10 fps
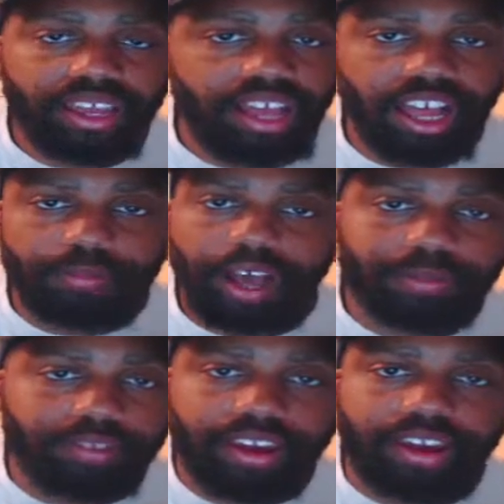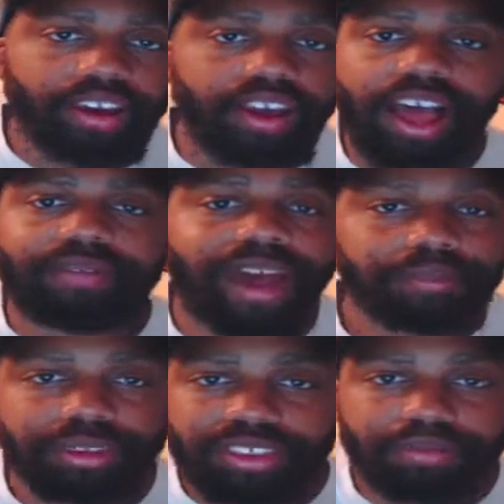Up there, I
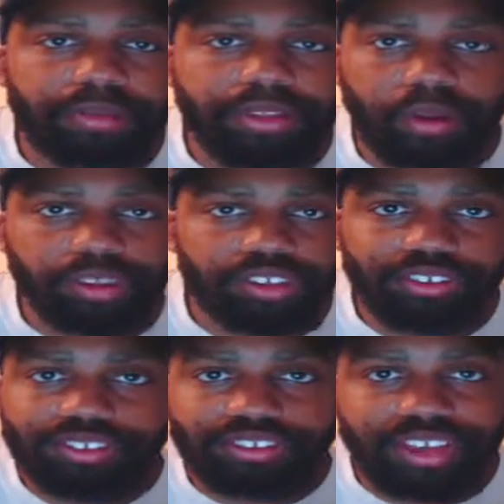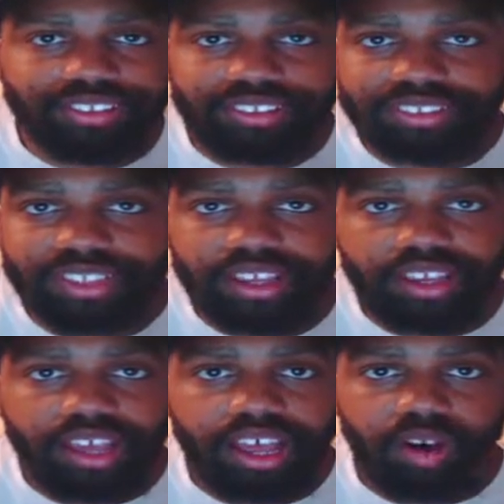put them up there with the Houston Texans,
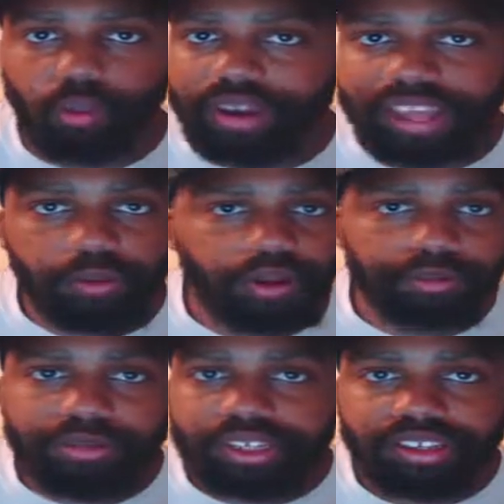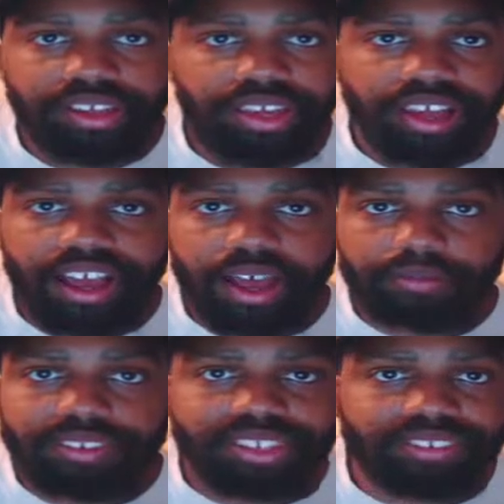1A and
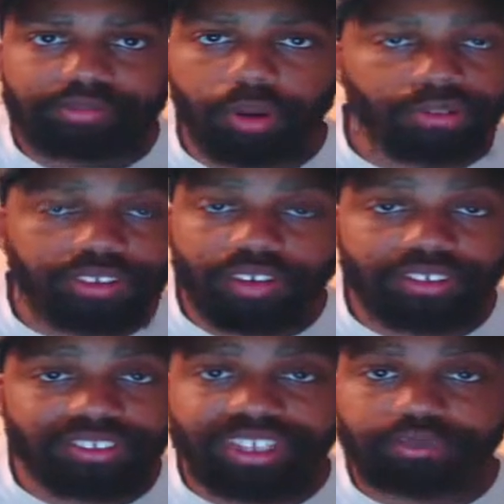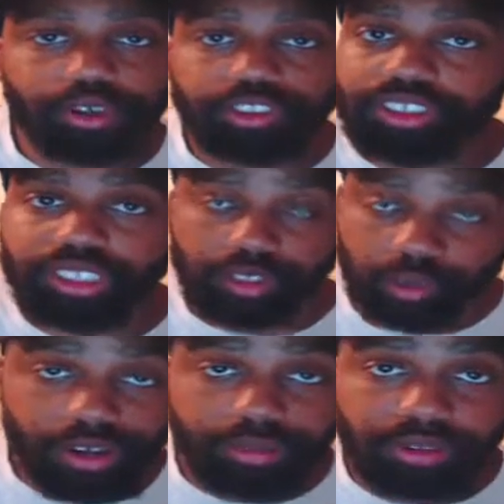1B. Both of those teams are just
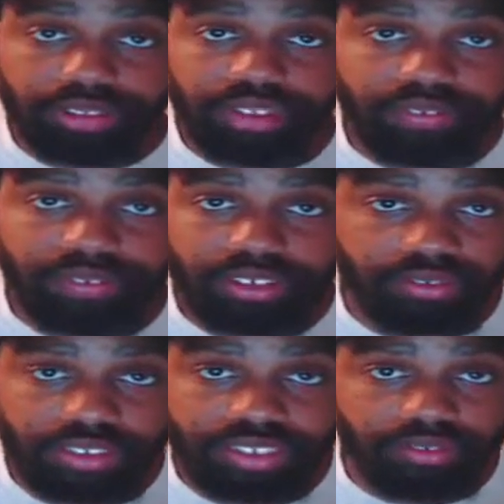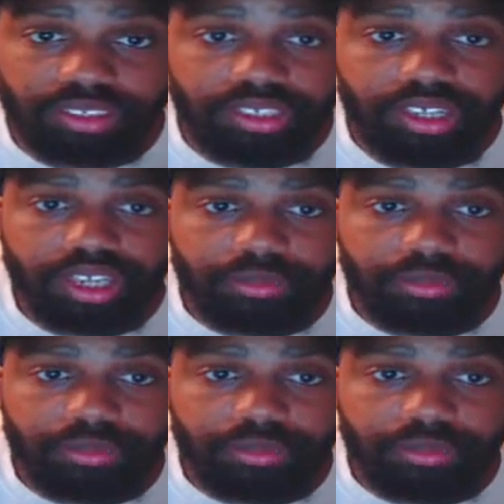incredibly defensively.